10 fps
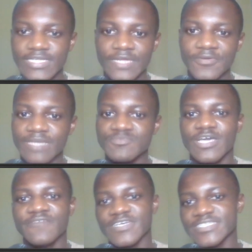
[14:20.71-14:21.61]
The rook came to
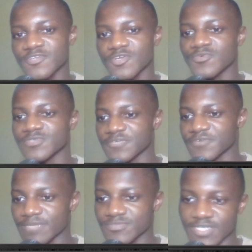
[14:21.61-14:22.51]
f8, I doubled. The
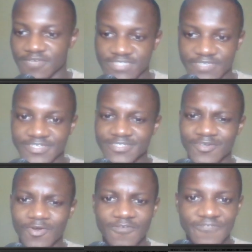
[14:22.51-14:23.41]
rook came to f7,
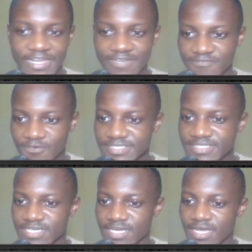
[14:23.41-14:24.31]
all fairly
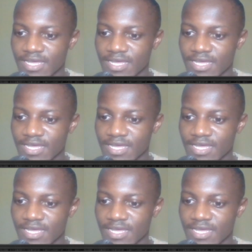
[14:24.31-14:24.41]
forced.